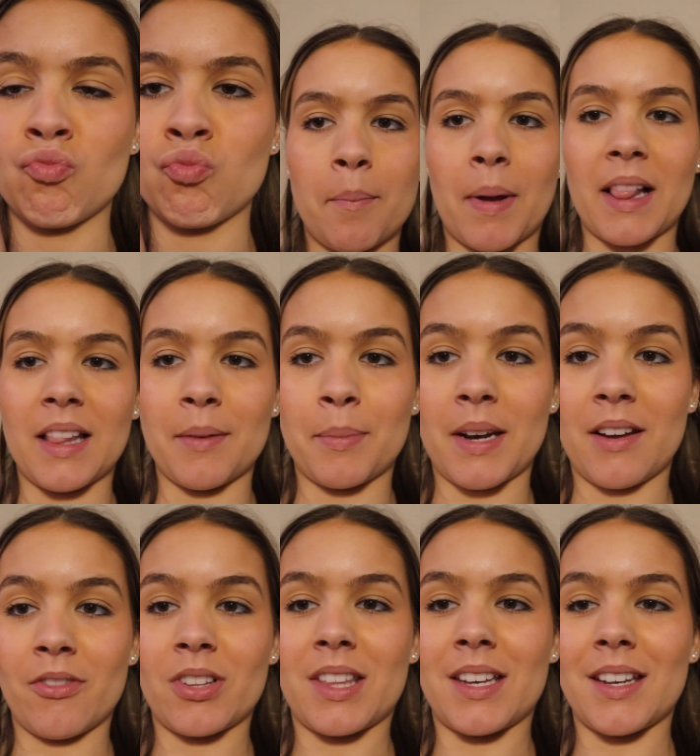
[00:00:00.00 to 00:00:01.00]
my lip and
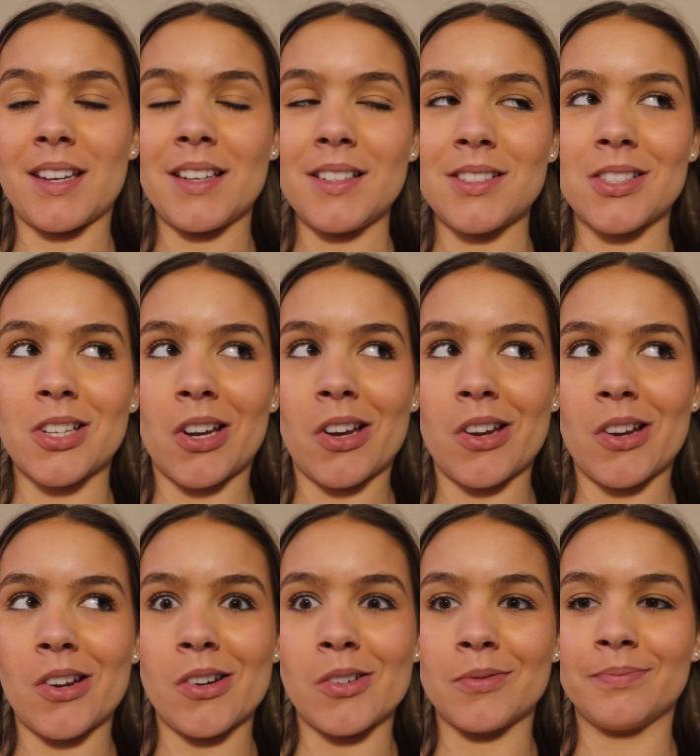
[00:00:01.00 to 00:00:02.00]
everything,
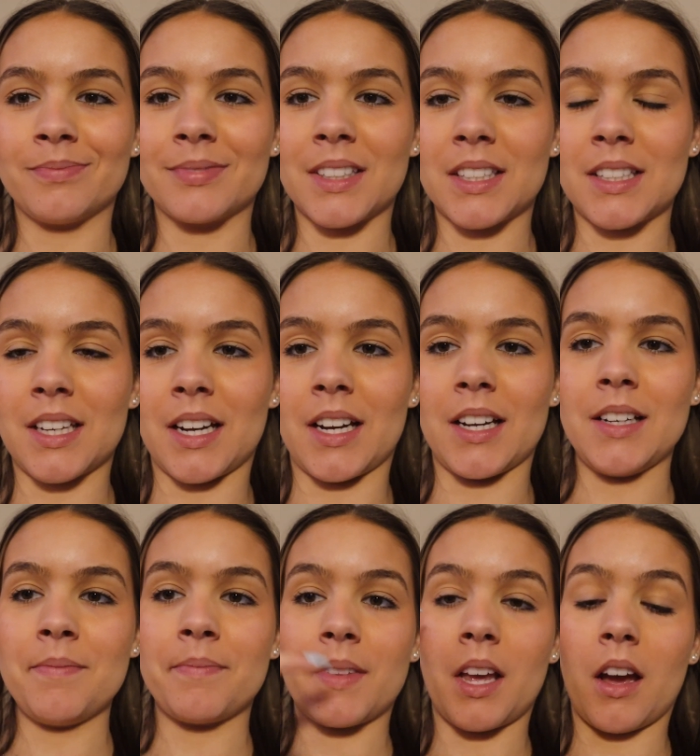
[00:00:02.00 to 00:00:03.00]
so
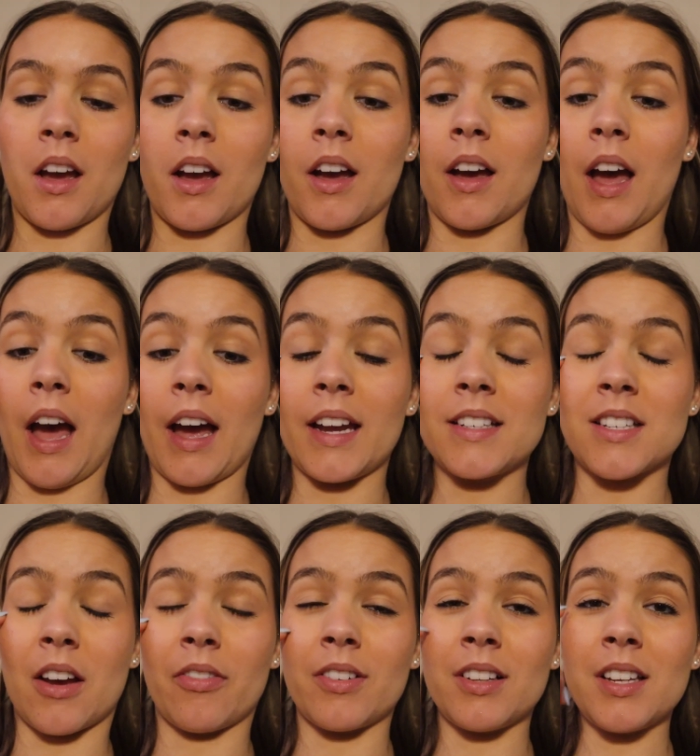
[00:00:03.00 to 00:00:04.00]
yeah. I
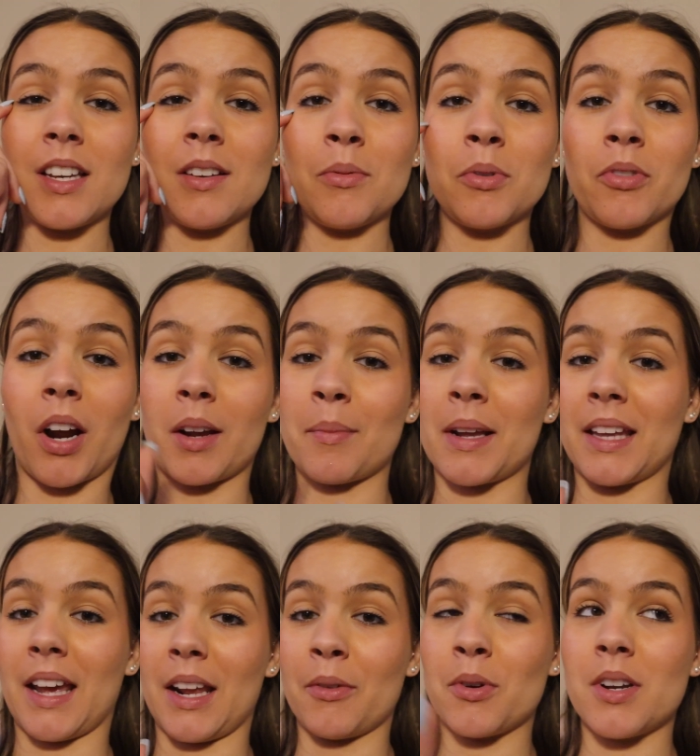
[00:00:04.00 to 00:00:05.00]
definitely would recommend
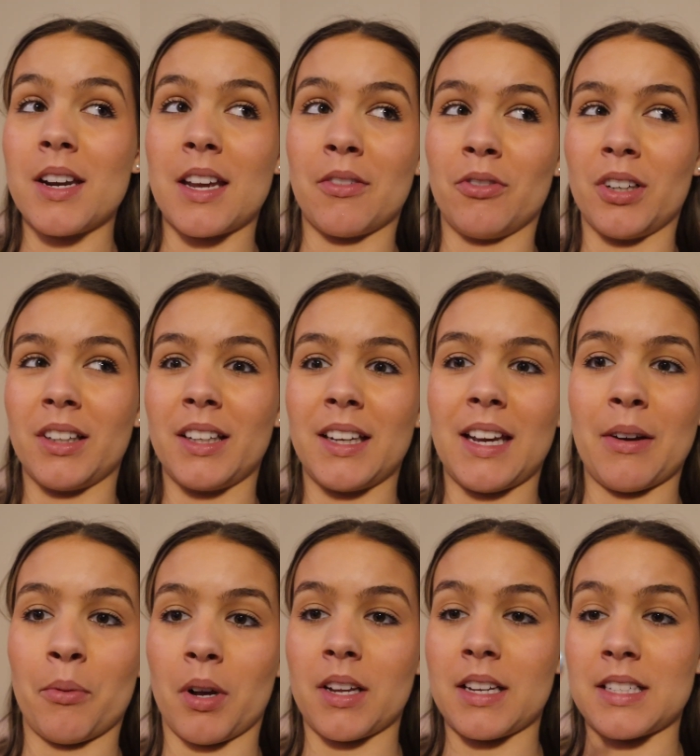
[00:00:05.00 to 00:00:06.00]
getting one. It
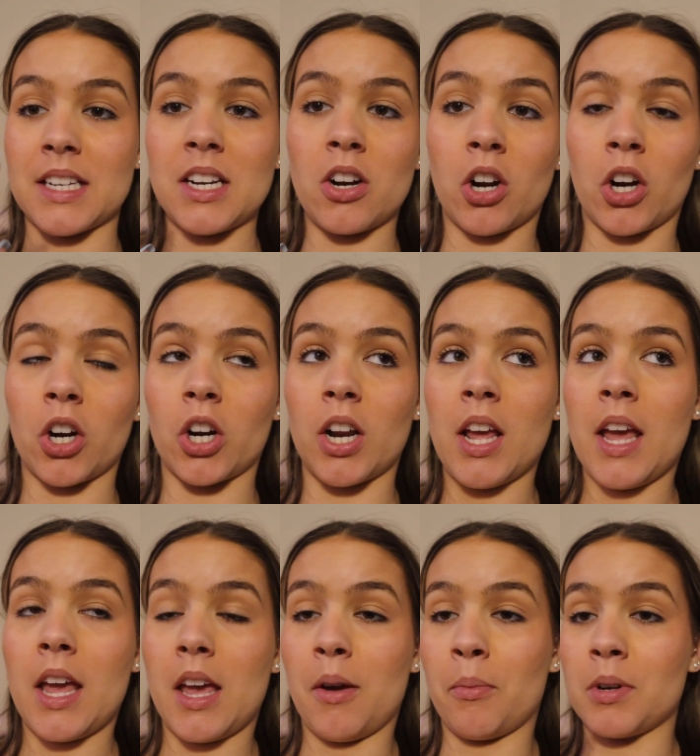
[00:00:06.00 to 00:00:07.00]
didn't hurt.
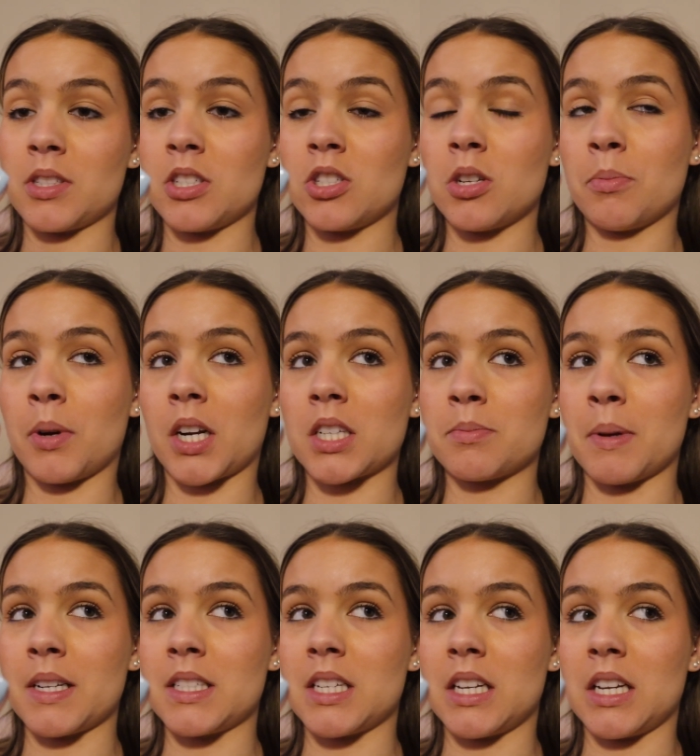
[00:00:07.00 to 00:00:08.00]
It wasn't super
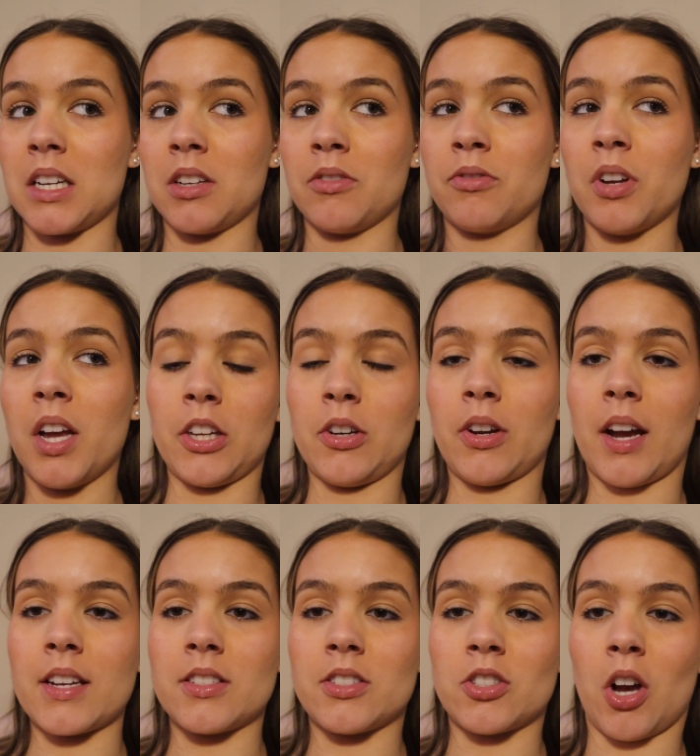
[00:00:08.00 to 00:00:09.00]
expensive. You
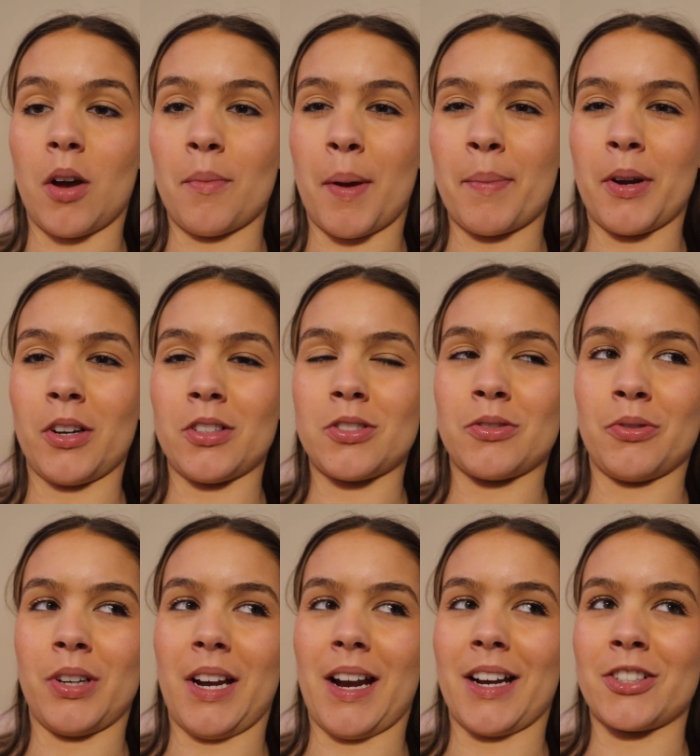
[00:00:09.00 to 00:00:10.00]
guys saw my parents'
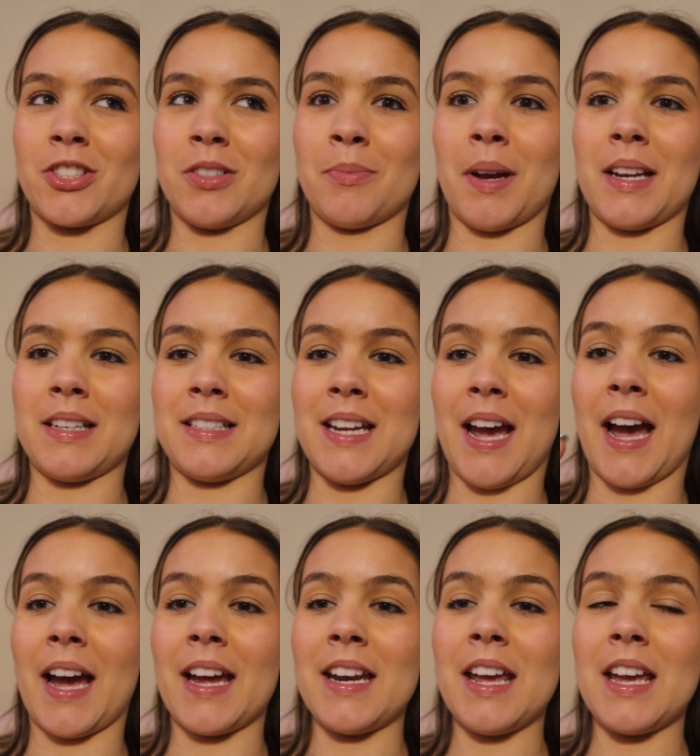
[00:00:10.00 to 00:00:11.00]
reaction. My
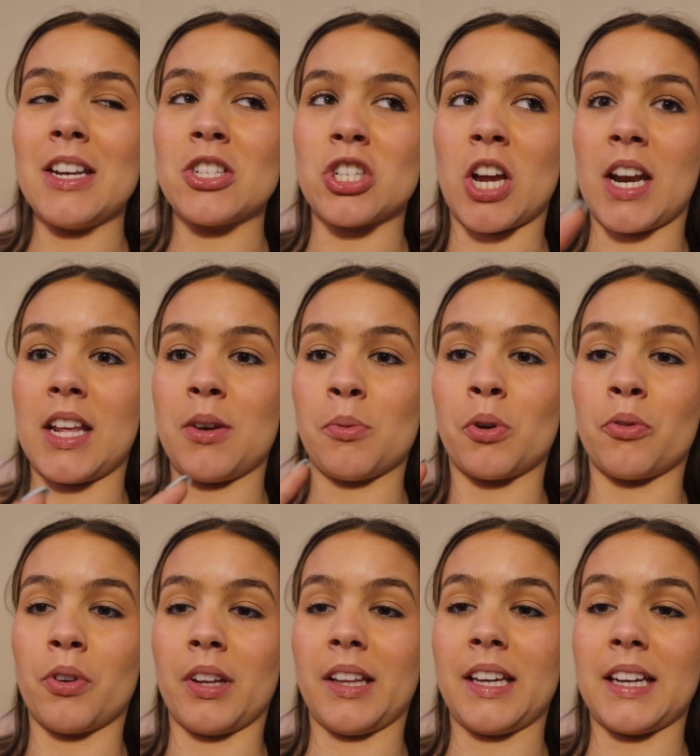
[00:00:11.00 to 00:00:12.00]
dad and Jenny were
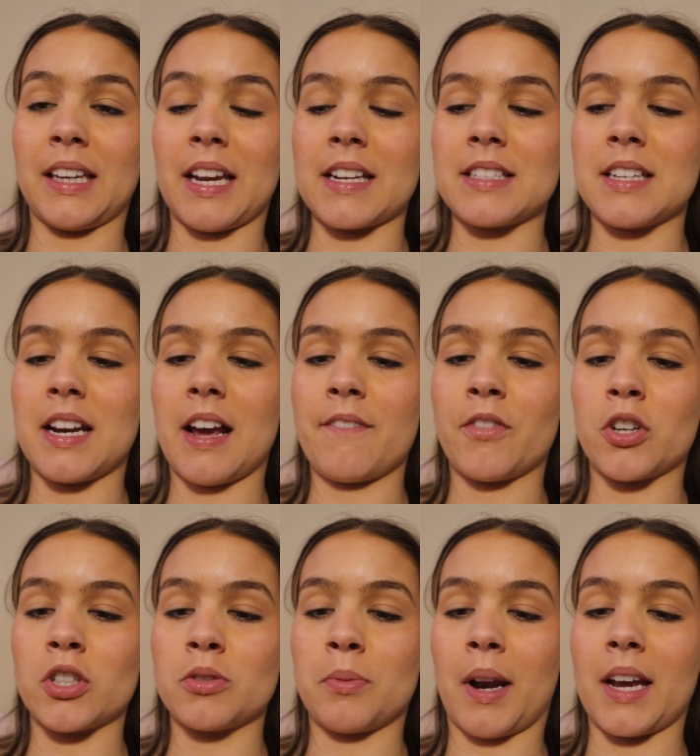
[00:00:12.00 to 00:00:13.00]
really against it at
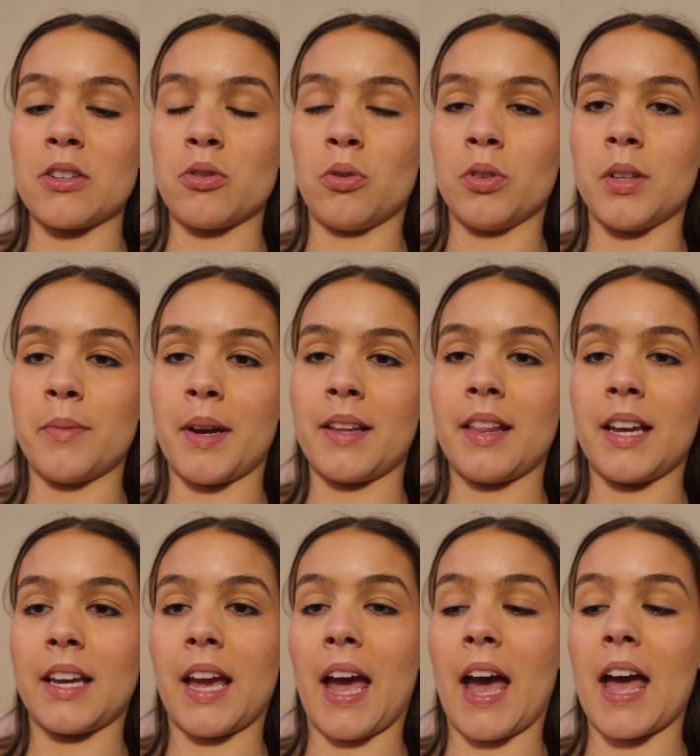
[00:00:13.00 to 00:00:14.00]
first when I told them. I
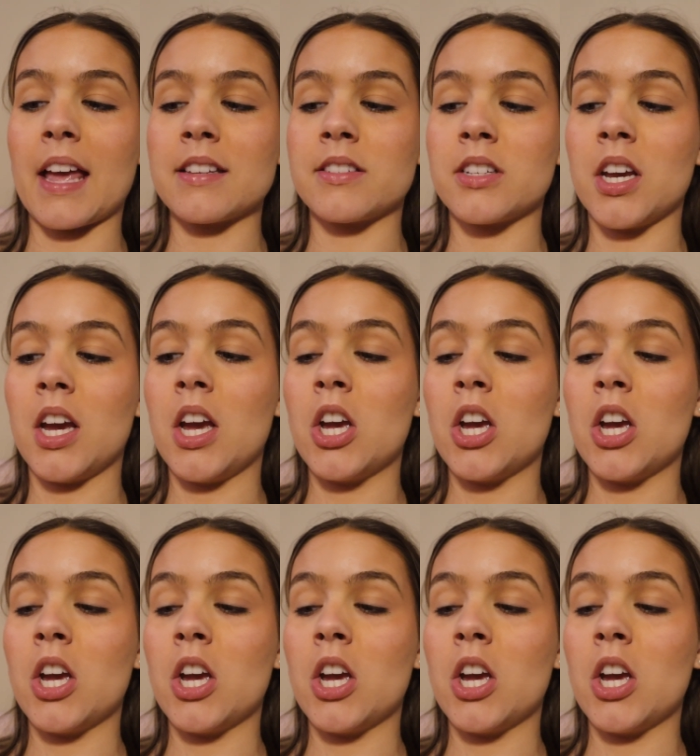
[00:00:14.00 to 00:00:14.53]
like asked